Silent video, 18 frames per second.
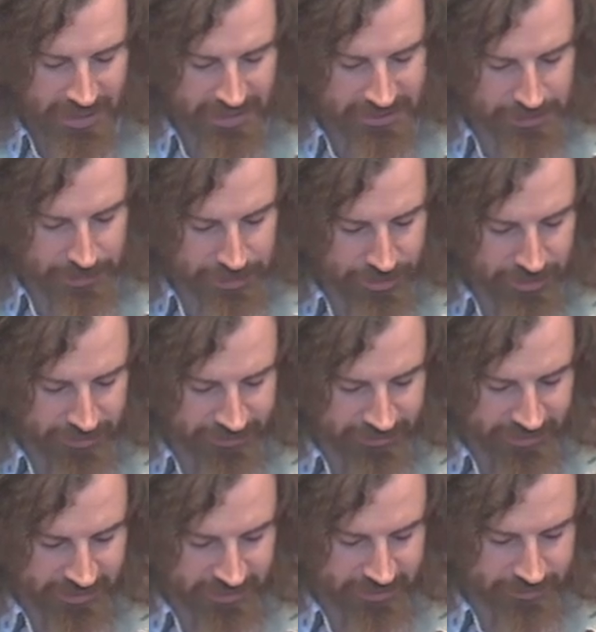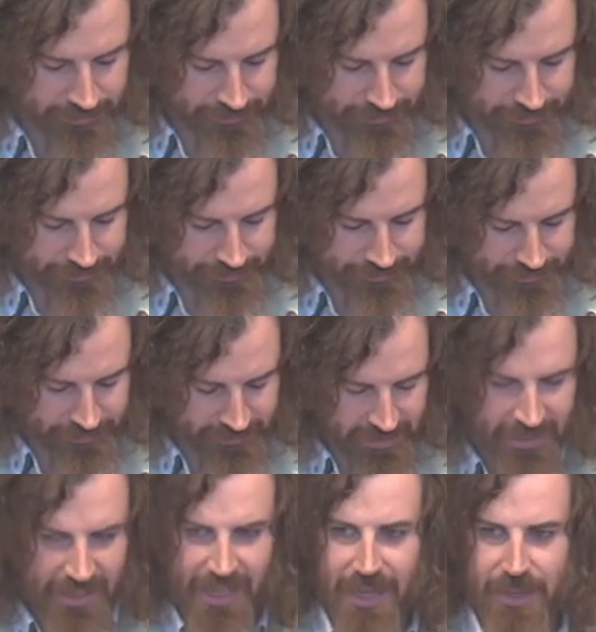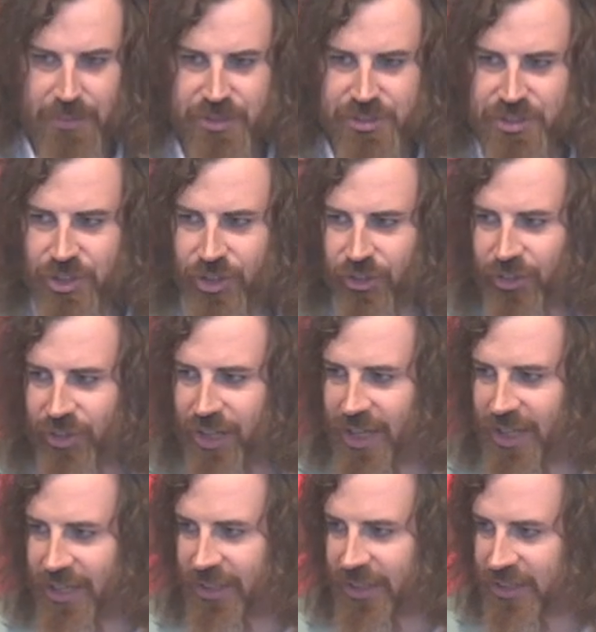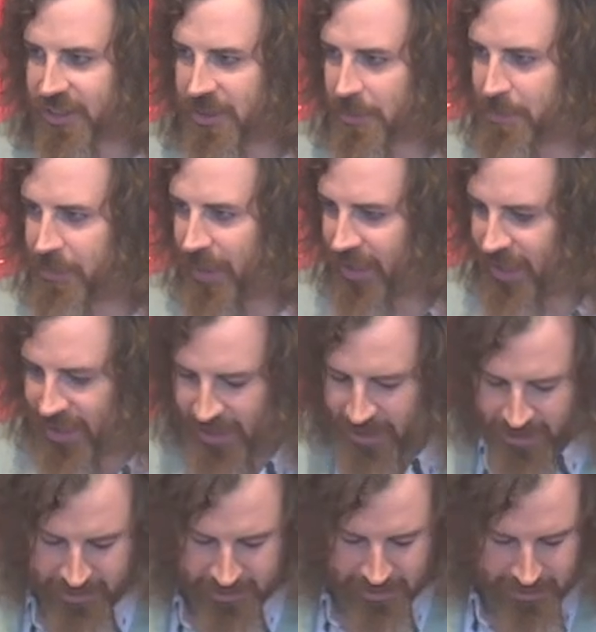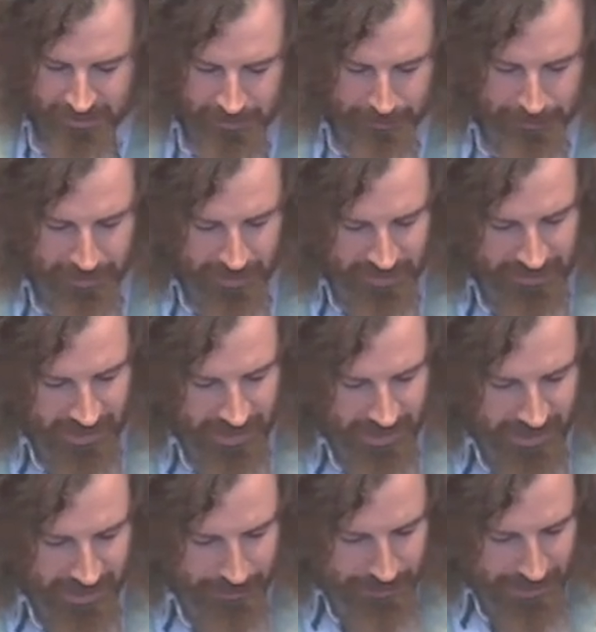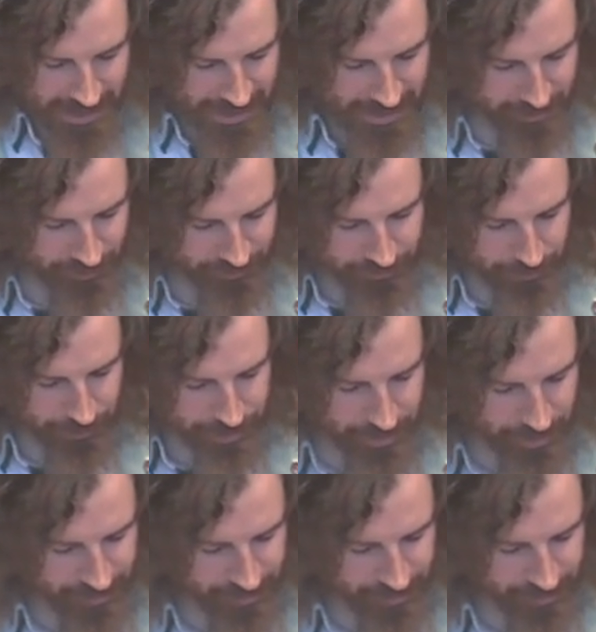as a prophet. He was not like the big, powerful